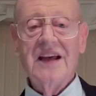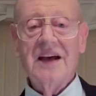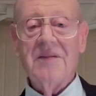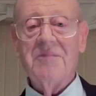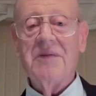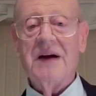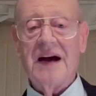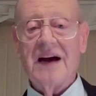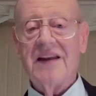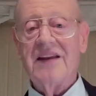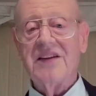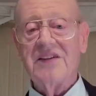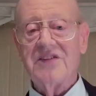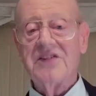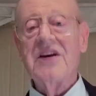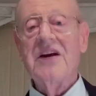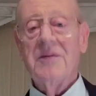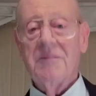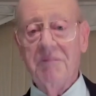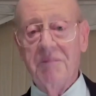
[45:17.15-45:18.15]
about
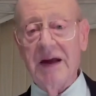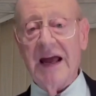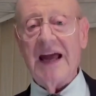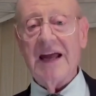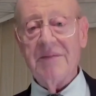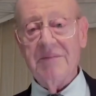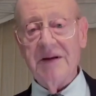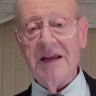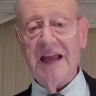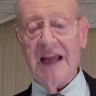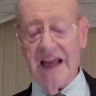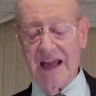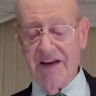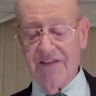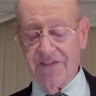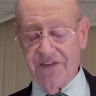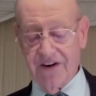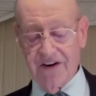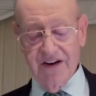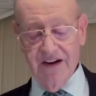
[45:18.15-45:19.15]
his bad
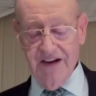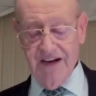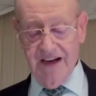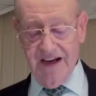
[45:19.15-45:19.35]
behavior.